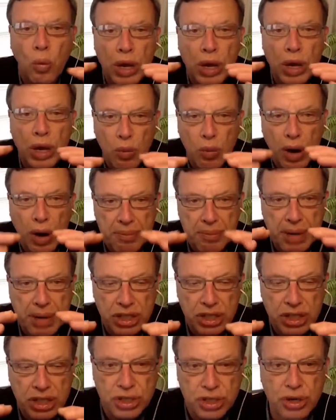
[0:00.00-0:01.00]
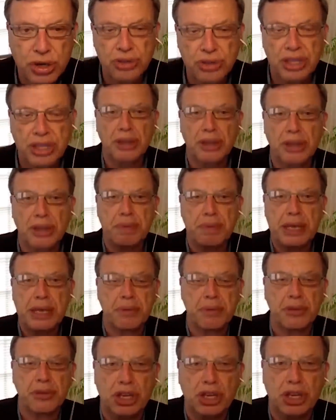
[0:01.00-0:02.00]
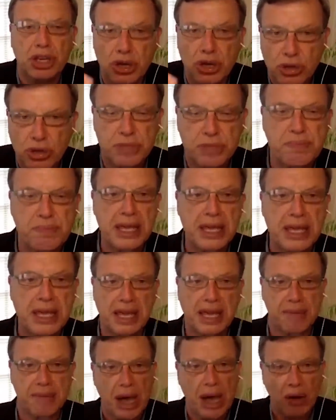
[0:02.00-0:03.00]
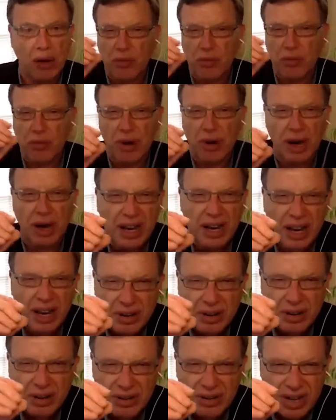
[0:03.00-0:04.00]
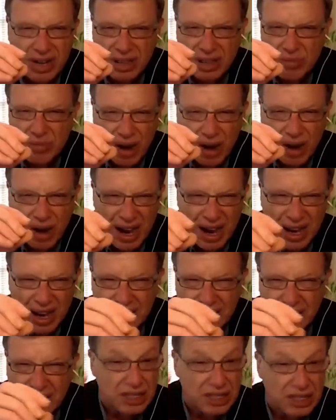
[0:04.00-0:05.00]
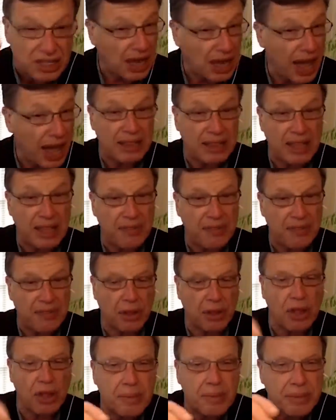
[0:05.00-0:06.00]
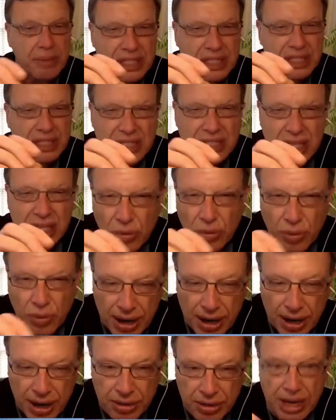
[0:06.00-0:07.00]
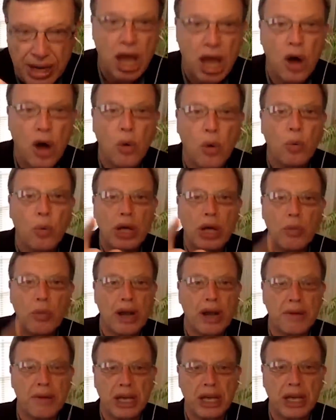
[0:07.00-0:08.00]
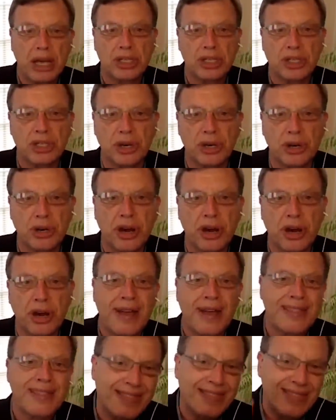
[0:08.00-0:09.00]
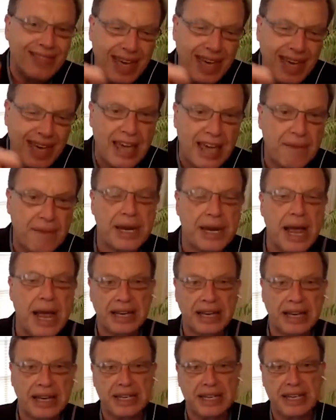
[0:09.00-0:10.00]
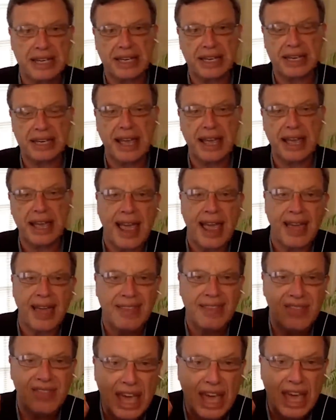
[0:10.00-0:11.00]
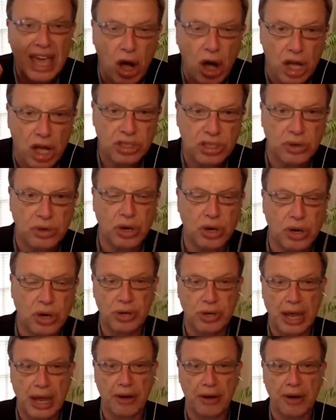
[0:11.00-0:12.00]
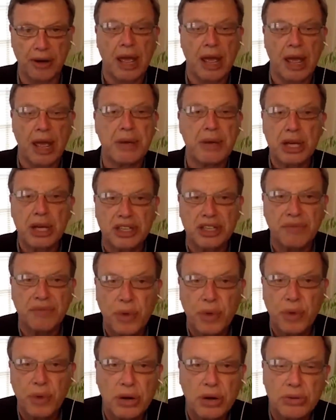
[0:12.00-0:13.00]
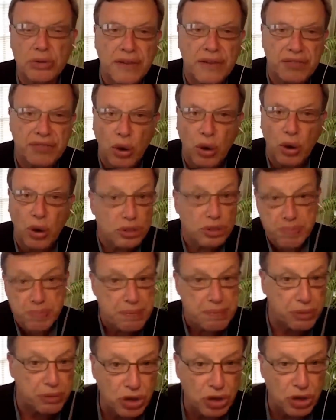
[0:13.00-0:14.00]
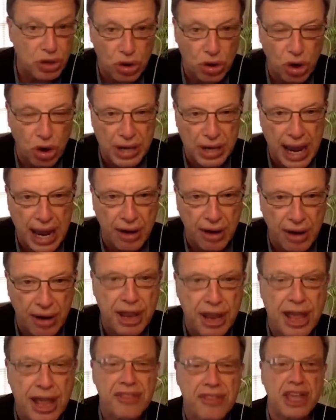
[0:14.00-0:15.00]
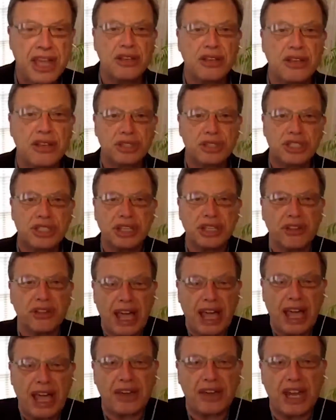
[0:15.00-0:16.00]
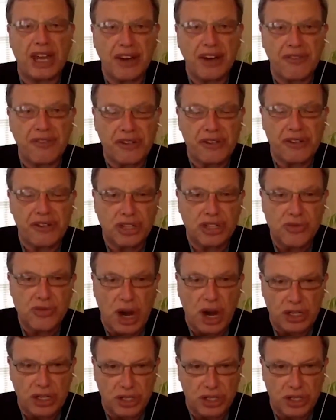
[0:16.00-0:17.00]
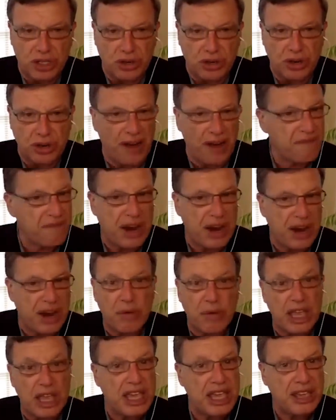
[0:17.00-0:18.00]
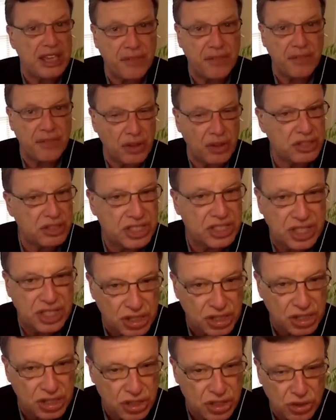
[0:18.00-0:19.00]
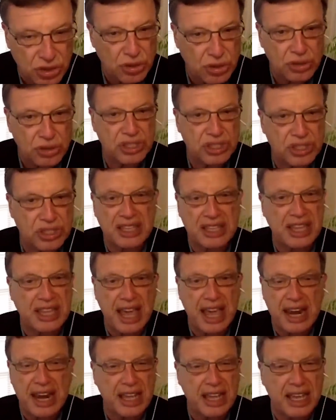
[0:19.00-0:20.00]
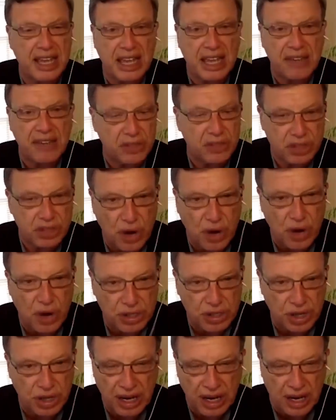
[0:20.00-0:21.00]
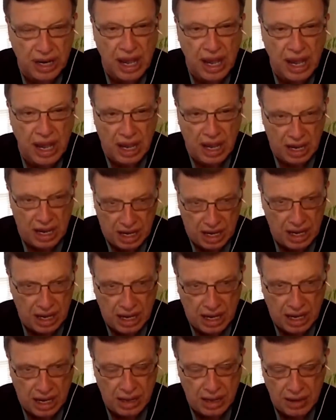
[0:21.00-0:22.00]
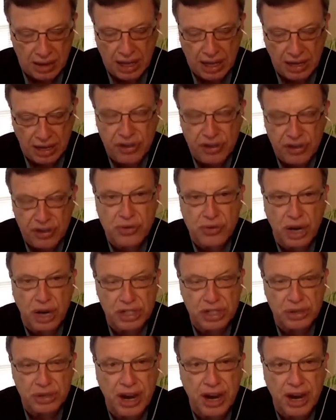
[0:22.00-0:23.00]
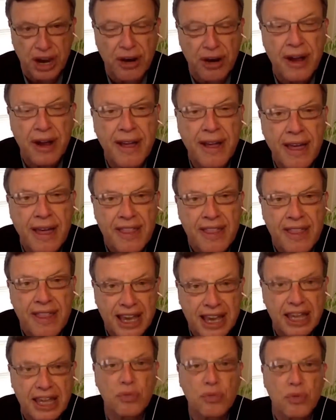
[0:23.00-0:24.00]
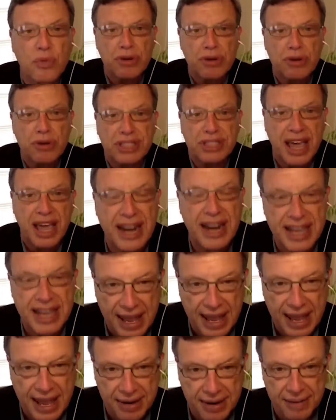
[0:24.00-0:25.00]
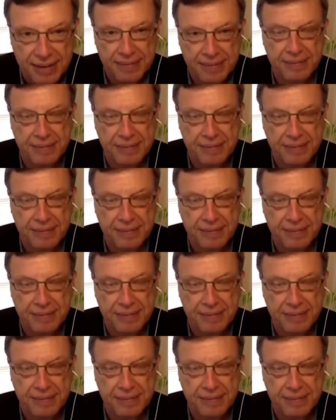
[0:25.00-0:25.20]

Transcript: we want to make sure that the people that you're speaking about right underneath right it's high level yeah. but still right underneath we want to make sure that they have been id'd and that they also go down because if we yeah. don't if those people don't go down then you still have an infrastructure a very evil sinister satanic evil structure uh, uh, infrastructure there that can rear its head again